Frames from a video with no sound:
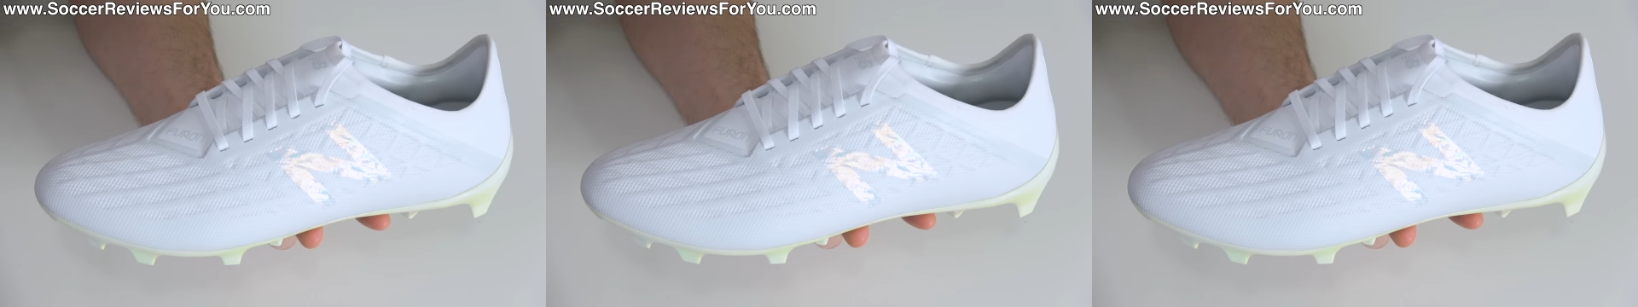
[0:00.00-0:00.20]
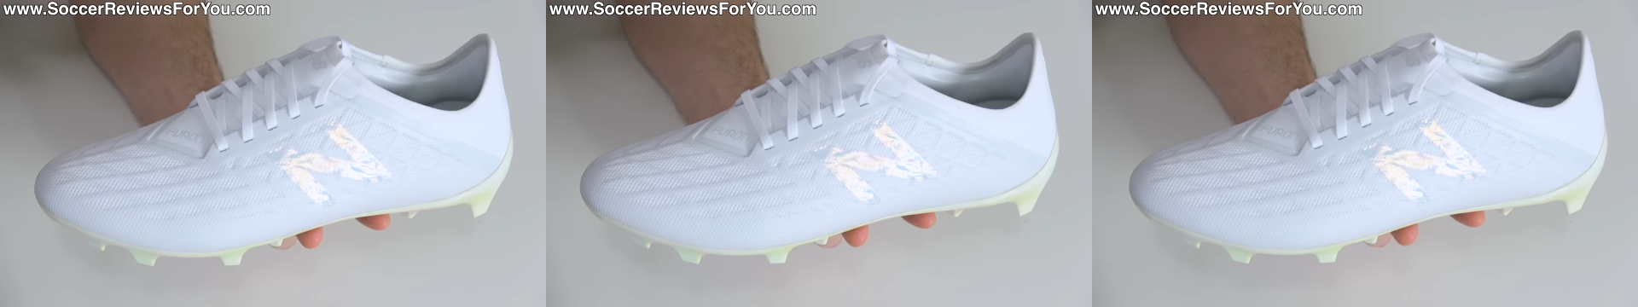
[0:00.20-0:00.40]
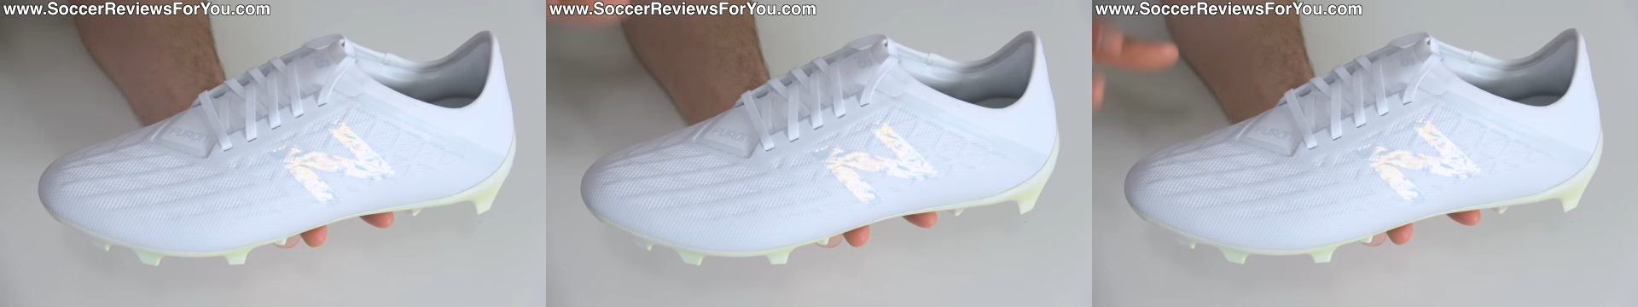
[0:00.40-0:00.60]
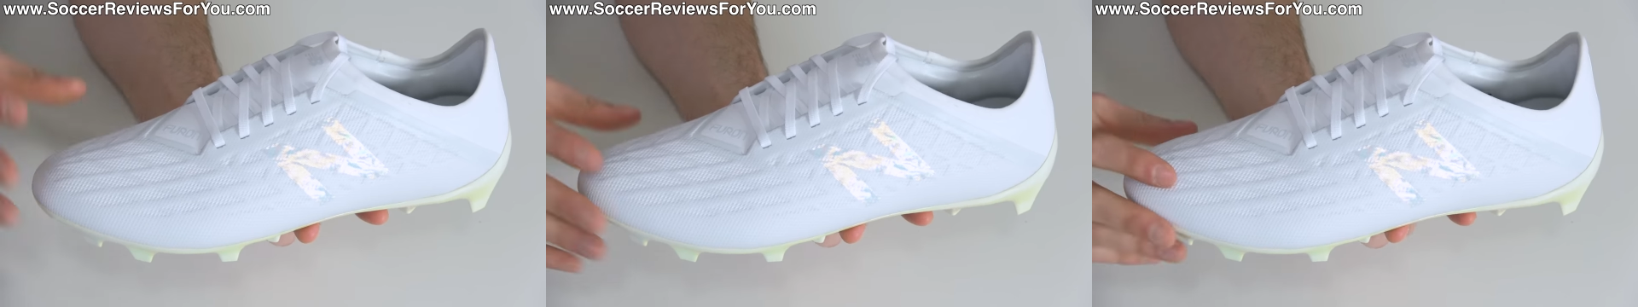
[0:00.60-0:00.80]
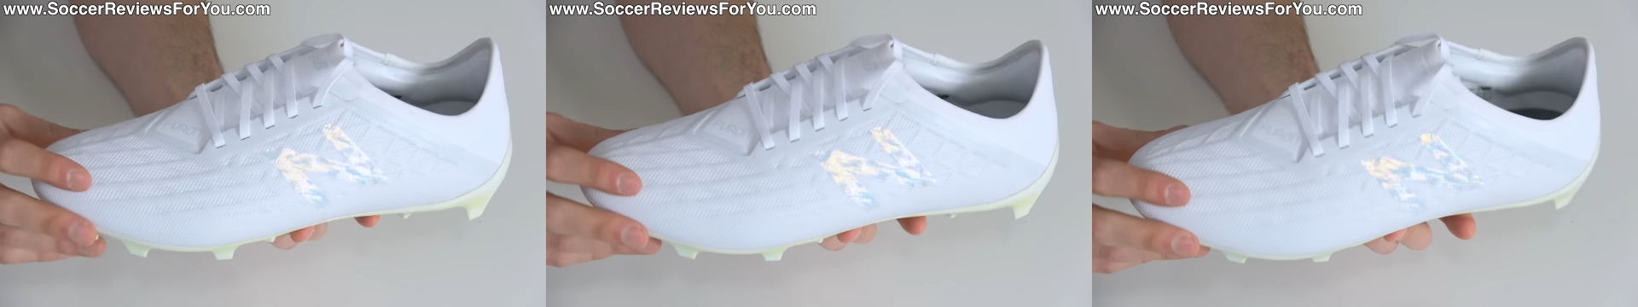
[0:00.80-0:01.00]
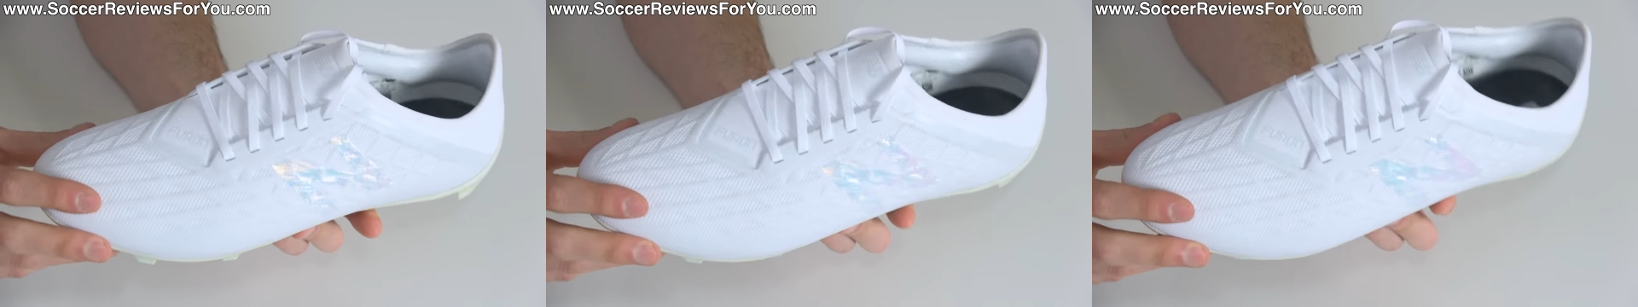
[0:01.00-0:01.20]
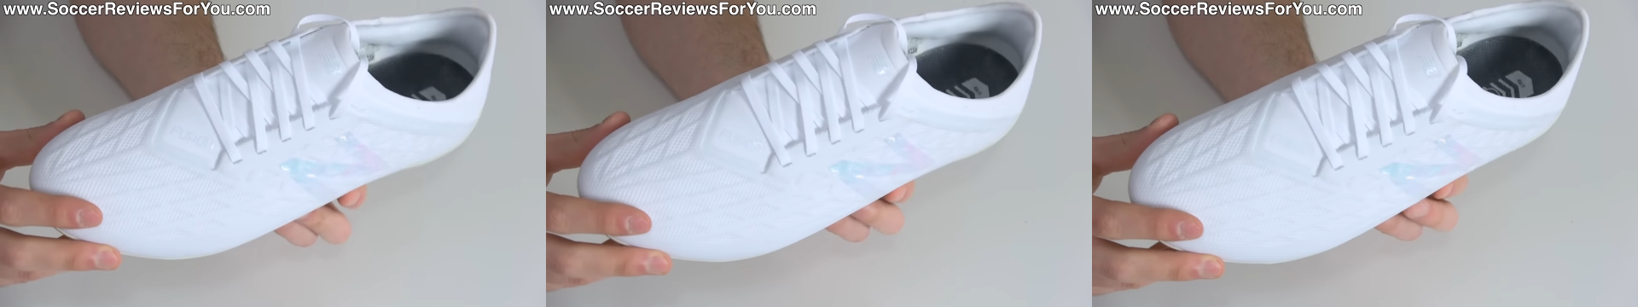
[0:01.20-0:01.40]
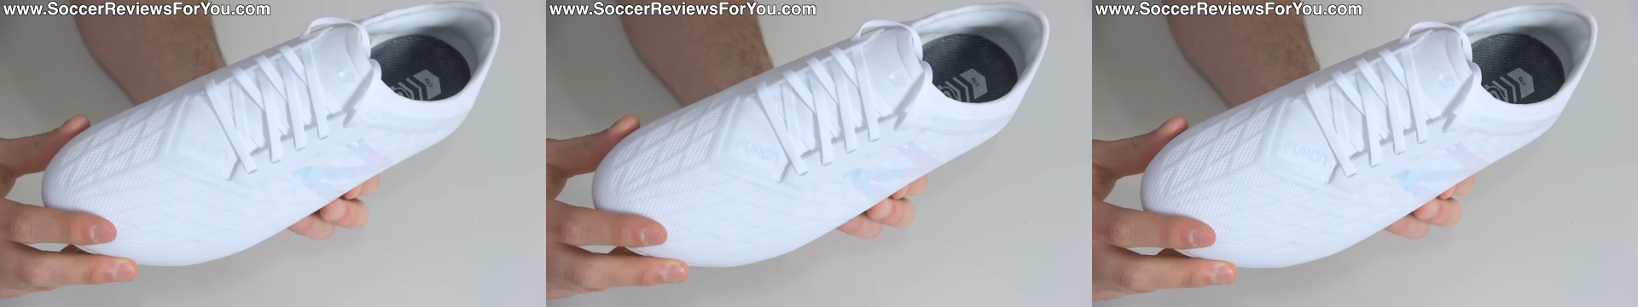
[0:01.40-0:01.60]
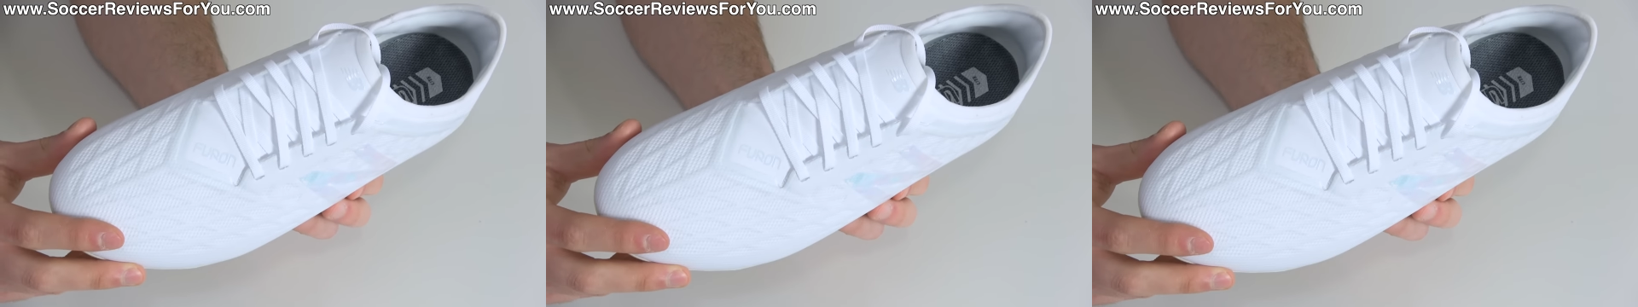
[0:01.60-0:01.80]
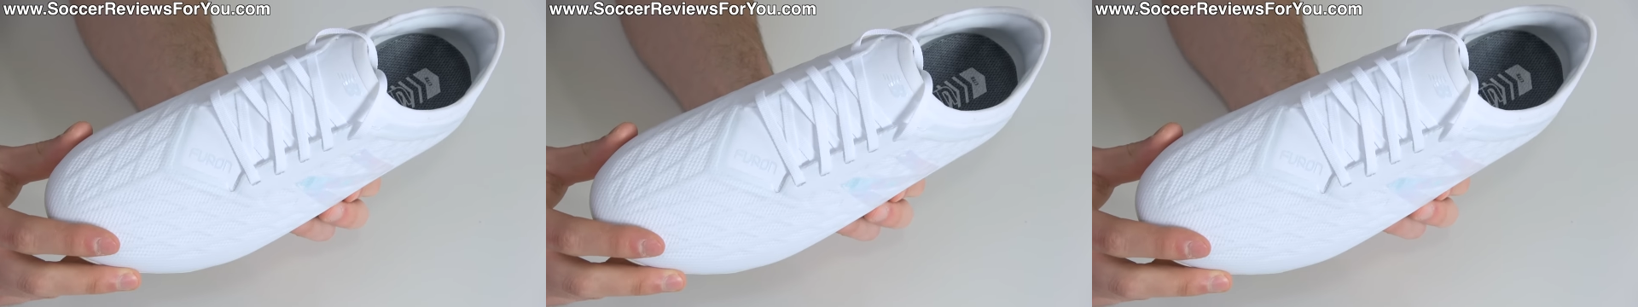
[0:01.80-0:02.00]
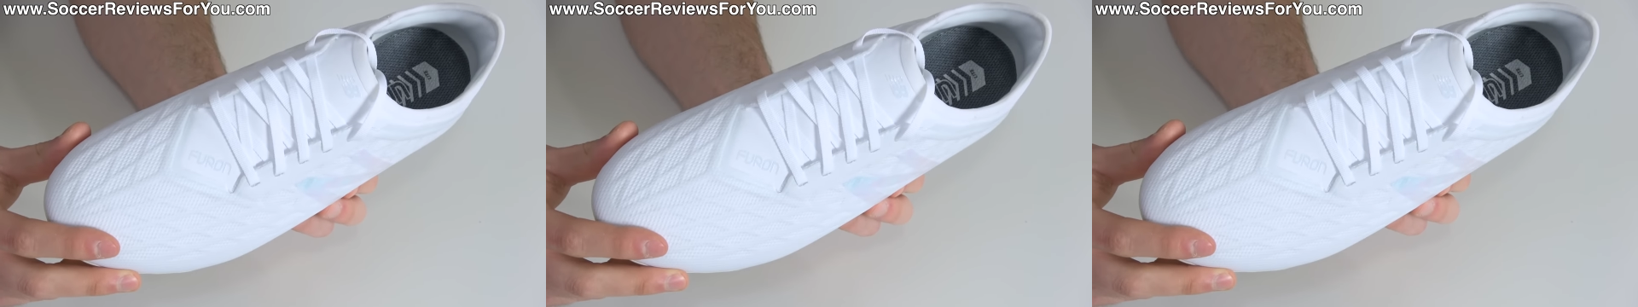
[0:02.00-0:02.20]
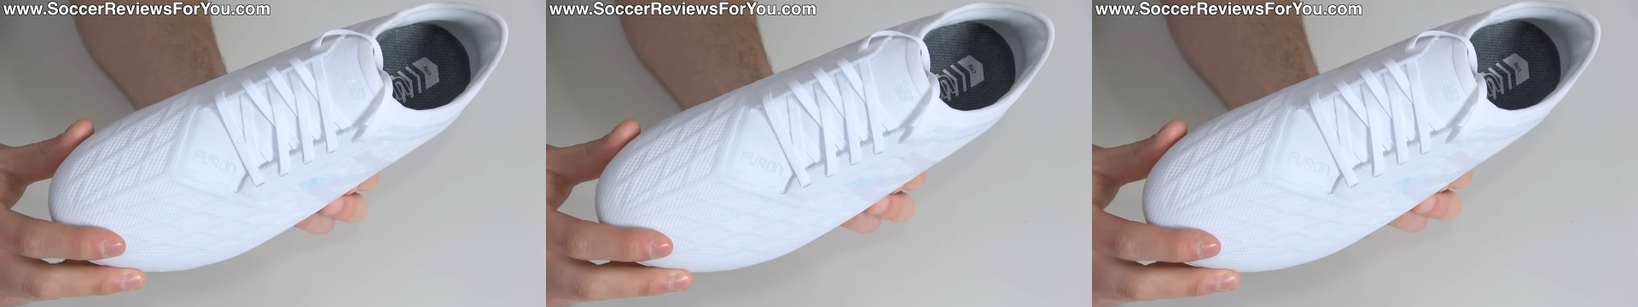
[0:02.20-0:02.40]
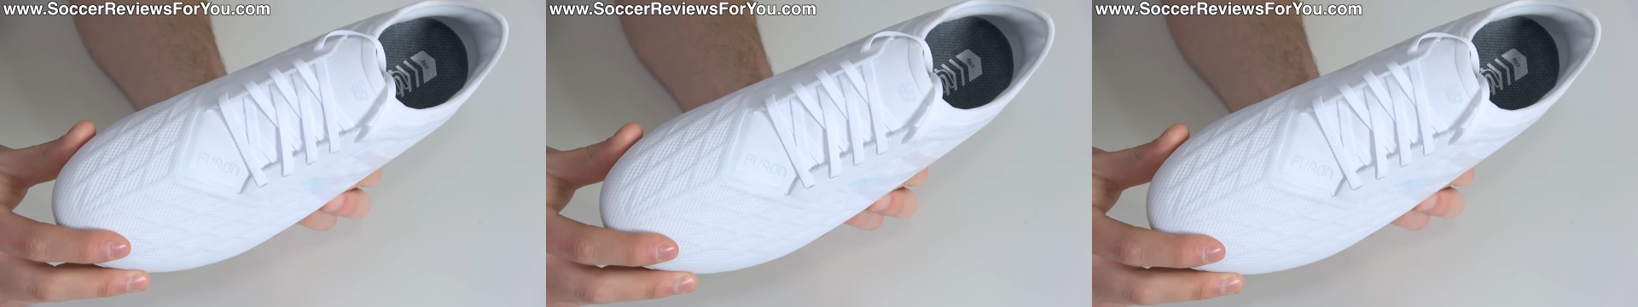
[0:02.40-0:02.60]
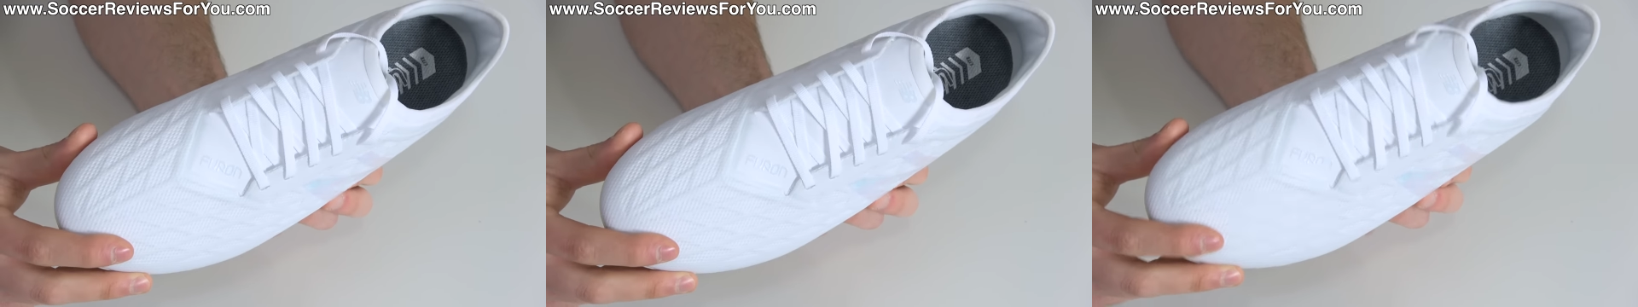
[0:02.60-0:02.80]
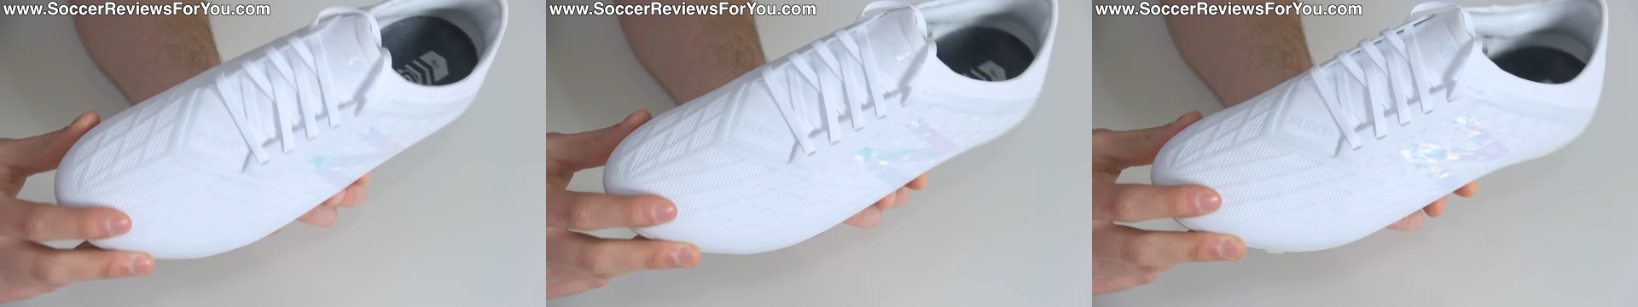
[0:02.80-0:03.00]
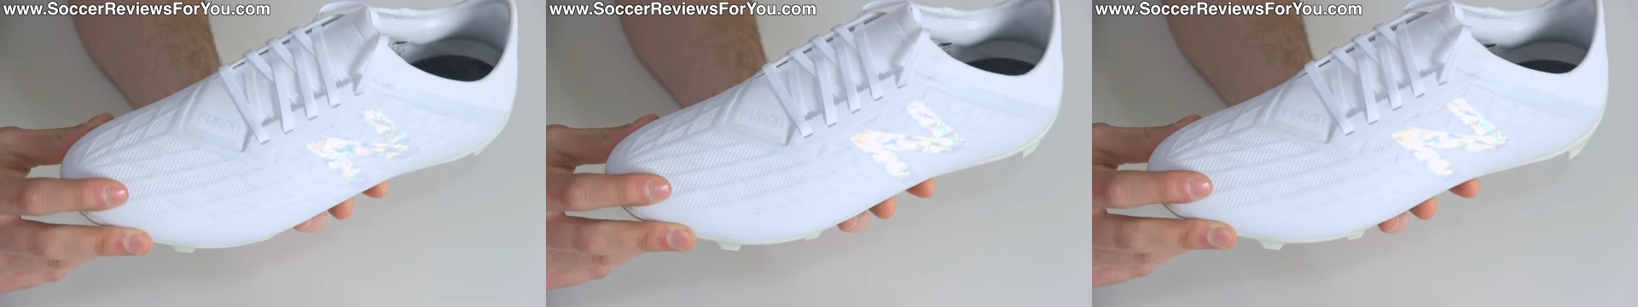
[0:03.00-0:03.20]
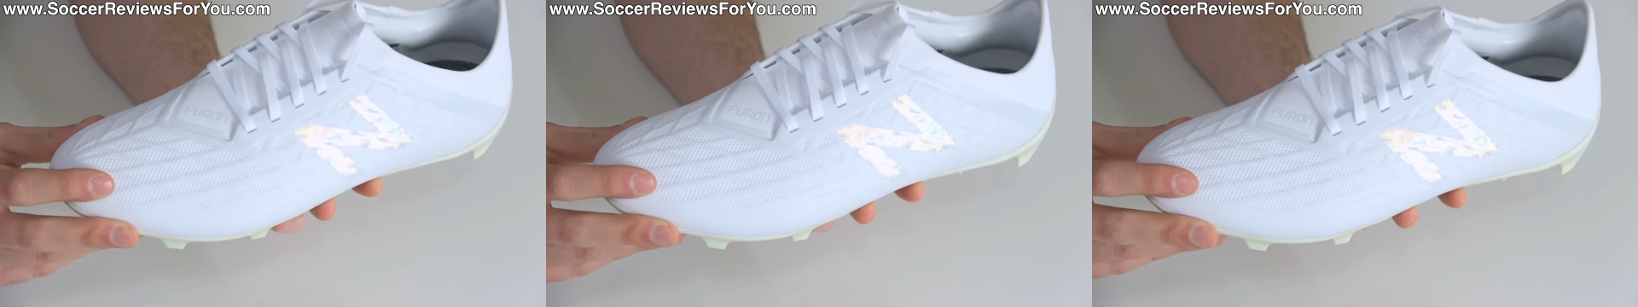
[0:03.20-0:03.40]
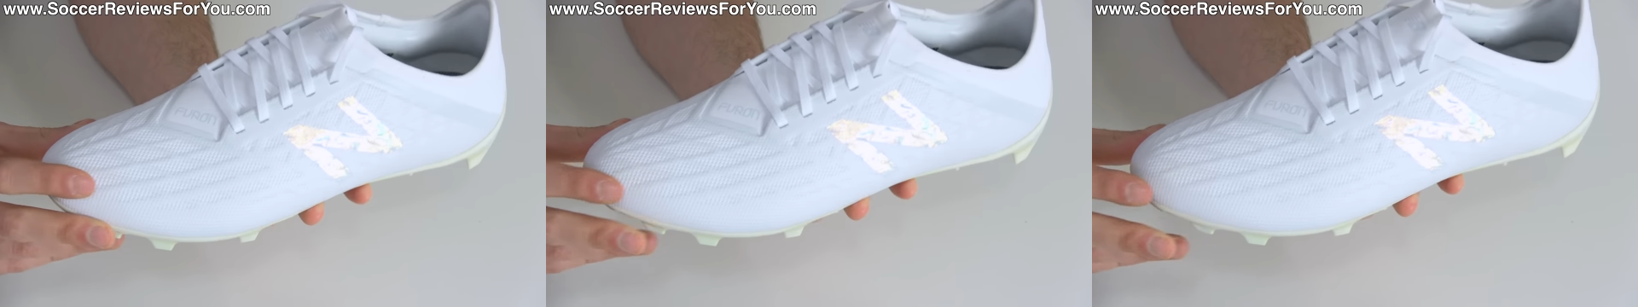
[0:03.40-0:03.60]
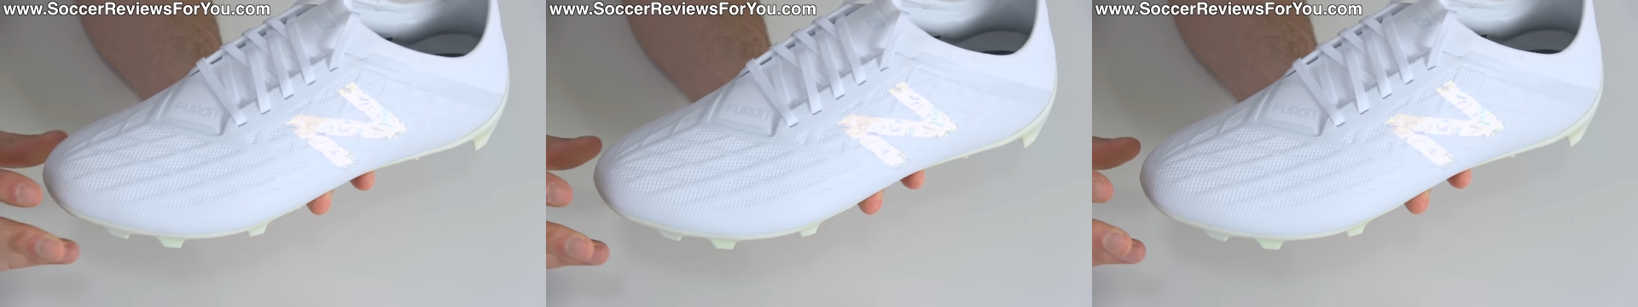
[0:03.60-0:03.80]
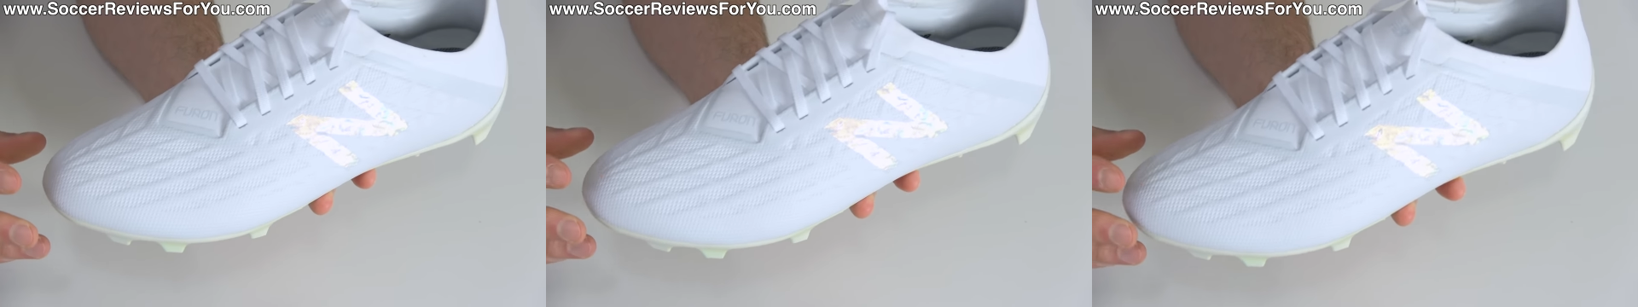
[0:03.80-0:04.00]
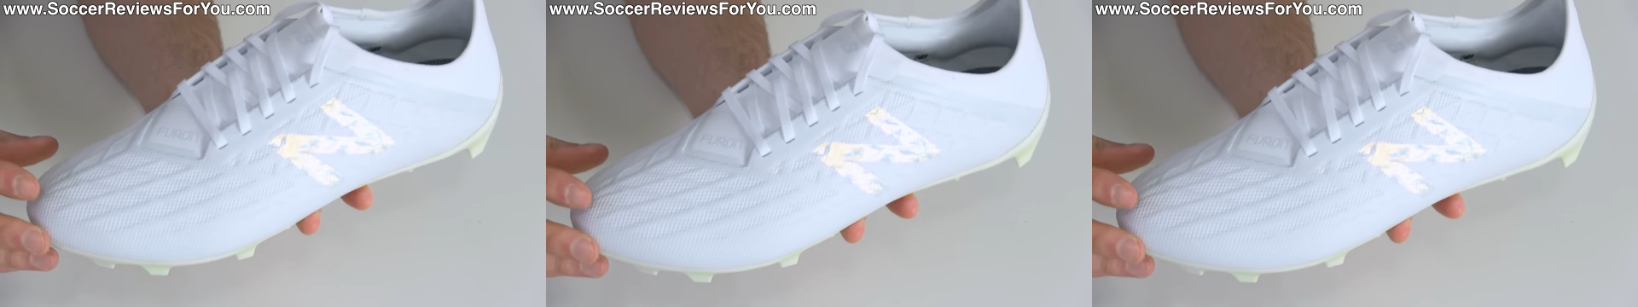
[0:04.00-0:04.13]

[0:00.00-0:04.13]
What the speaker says: No face is visible, so there are no lips to read.